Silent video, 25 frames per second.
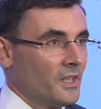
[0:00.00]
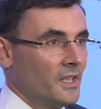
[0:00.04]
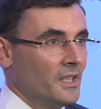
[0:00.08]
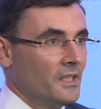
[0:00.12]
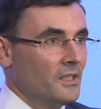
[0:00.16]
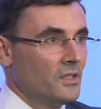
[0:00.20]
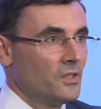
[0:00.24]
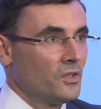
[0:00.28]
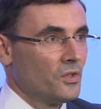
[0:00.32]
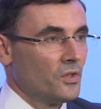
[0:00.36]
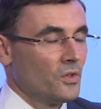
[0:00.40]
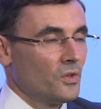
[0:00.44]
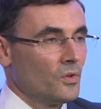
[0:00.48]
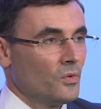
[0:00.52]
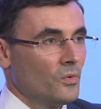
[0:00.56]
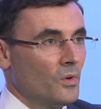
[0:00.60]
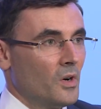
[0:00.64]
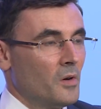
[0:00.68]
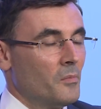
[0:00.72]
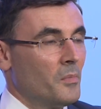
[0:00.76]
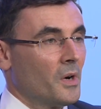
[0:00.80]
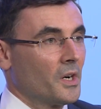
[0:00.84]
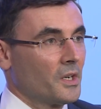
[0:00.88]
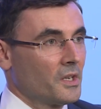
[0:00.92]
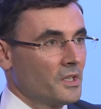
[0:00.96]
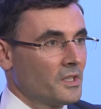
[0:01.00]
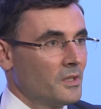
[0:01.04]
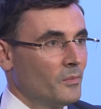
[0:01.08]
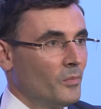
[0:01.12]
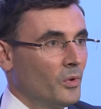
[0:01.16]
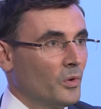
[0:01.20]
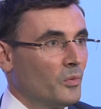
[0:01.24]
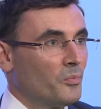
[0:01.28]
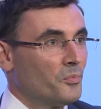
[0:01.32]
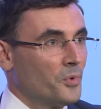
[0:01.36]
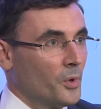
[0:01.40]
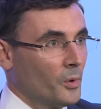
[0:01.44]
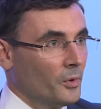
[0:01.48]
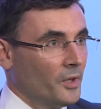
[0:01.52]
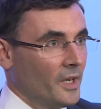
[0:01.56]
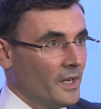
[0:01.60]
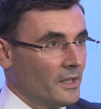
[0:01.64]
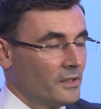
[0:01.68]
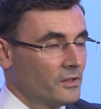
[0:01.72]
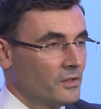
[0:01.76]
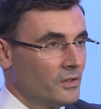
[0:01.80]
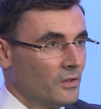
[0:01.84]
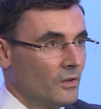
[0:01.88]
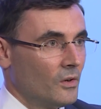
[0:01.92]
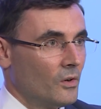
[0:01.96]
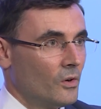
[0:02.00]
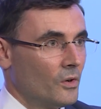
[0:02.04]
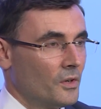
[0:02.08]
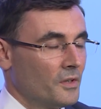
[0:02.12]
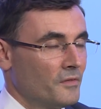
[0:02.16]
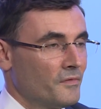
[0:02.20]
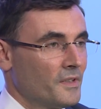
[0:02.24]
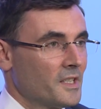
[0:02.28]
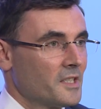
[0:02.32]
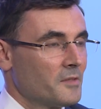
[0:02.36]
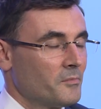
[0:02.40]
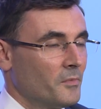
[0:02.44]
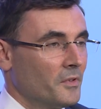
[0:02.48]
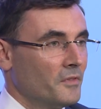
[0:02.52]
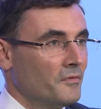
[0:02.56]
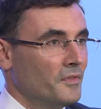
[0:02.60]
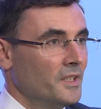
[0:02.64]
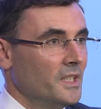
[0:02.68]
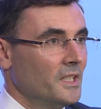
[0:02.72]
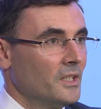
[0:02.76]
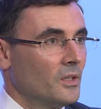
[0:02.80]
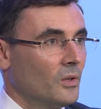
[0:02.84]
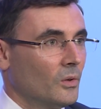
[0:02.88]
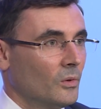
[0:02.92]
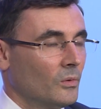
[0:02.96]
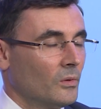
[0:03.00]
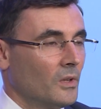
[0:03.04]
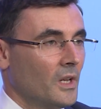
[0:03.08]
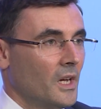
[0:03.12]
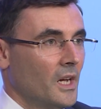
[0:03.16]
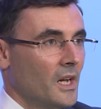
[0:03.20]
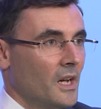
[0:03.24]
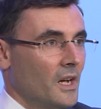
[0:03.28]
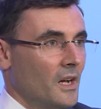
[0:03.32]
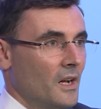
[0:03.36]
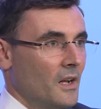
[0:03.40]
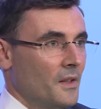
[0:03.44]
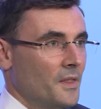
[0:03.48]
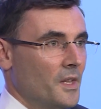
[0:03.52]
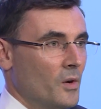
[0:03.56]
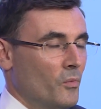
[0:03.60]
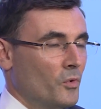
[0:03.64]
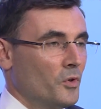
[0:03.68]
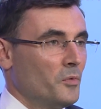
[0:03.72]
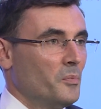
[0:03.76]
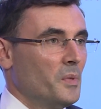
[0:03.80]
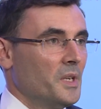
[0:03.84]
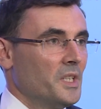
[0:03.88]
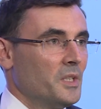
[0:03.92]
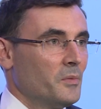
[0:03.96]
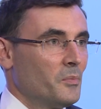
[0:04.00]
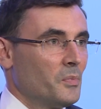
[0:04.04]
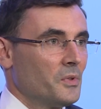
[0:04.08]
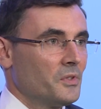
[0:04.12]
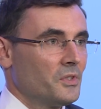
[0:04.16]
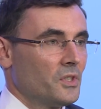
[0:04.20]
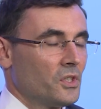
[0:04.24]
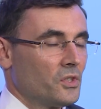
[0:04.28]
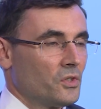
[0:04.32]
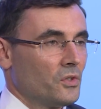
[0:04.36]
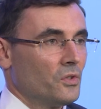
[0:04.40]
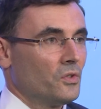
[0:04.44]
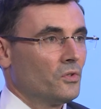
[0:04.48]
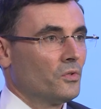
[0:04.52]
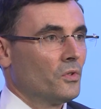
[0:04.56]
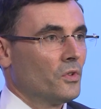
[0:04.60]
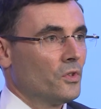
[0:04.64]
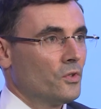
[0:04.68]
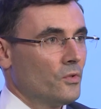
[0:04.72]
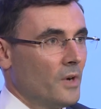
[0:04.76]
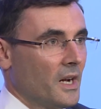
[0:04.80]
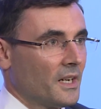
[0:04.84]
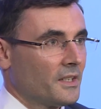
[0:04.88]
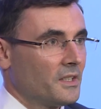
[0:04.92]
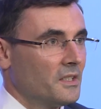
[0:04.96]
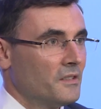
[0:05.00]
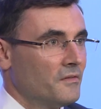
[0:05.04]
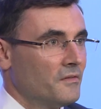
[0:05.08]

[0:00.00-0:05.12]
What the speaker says: into a marketable product or investment vehicle that would be in a position to attract